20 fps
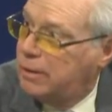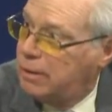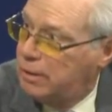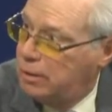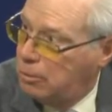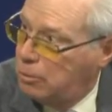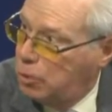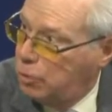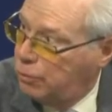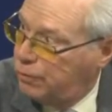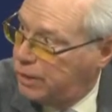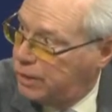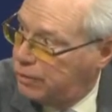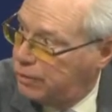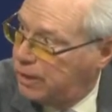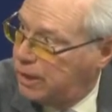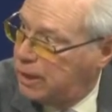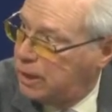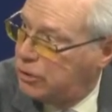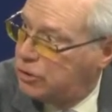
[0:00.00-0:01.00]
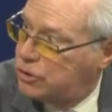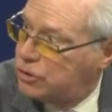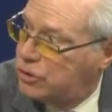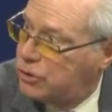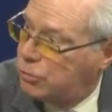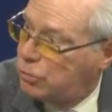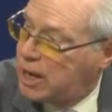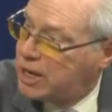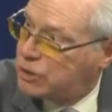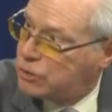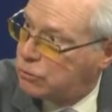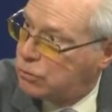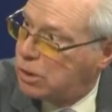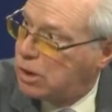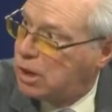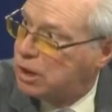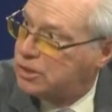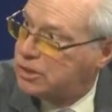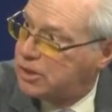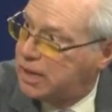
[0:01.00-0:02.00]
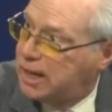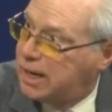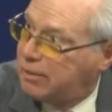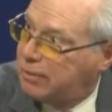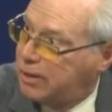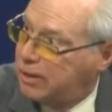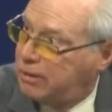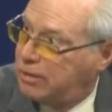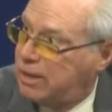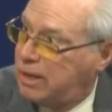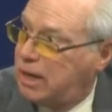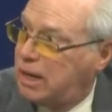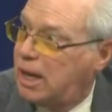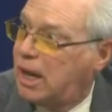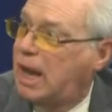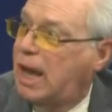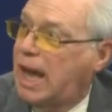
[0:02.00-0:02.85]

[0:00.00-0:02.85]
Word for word: the movie theaters, the restaurants, and everything.